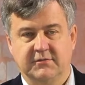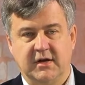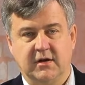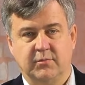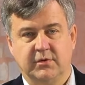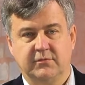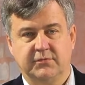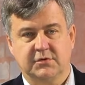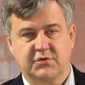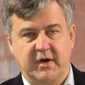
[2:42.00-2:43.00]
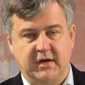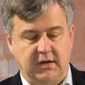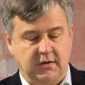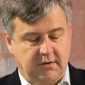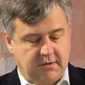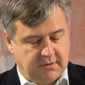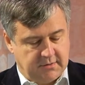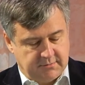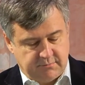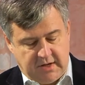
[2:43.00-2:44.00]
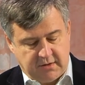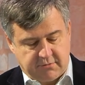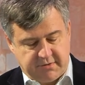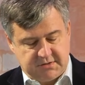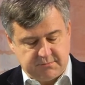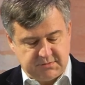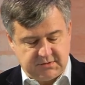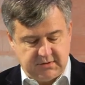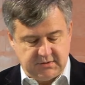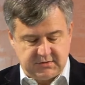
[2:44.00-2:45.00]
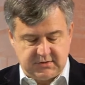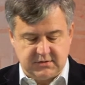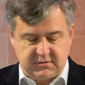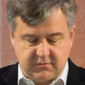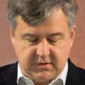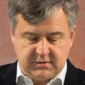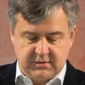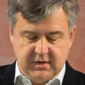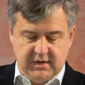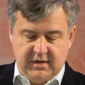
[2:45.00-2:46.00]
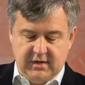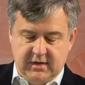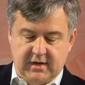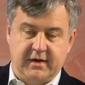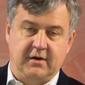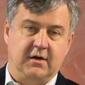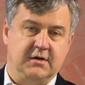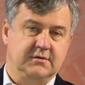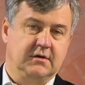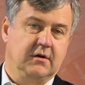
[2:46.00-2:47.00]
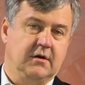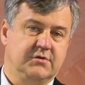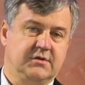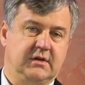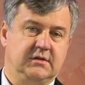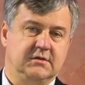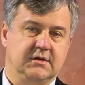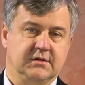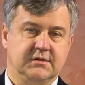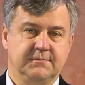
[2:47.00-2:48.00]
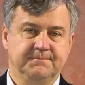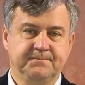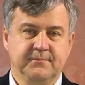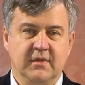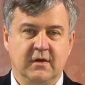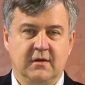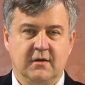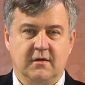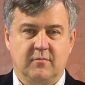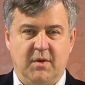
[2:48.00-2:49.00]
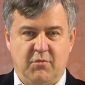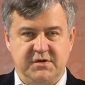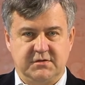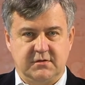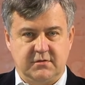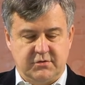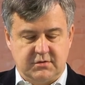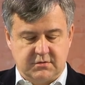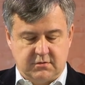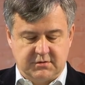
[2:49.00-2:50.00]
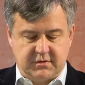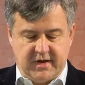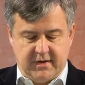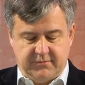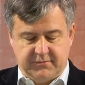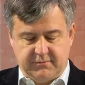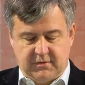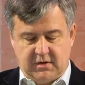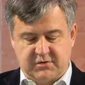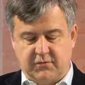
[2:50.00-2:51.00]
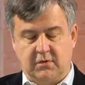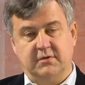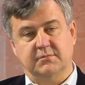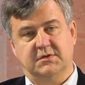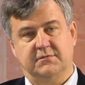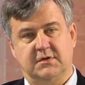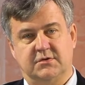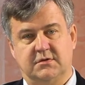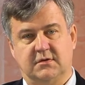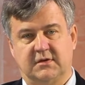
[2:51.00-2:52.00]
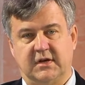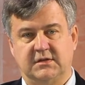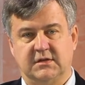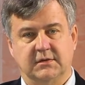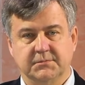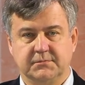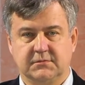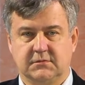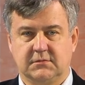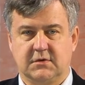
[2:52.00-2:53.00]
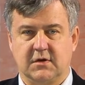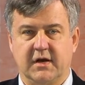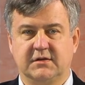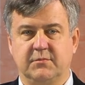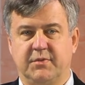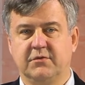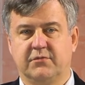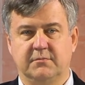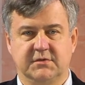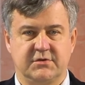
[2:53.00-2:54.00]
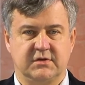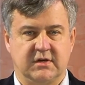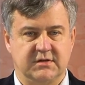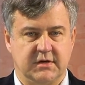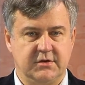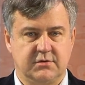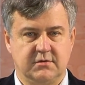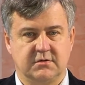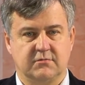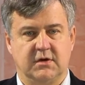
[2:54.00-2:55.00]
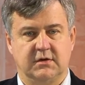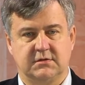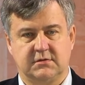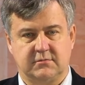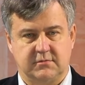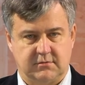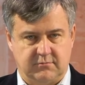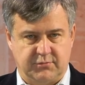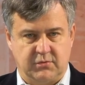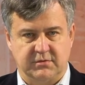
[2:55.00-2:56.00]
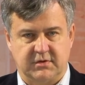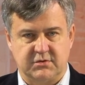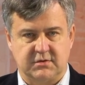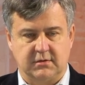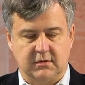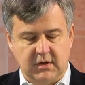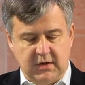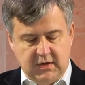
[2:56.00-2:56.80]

available for training algorithms and assist with analyzing large data sets. Memory institutions also have large volumes of digital data collected both from digitization as well as born digital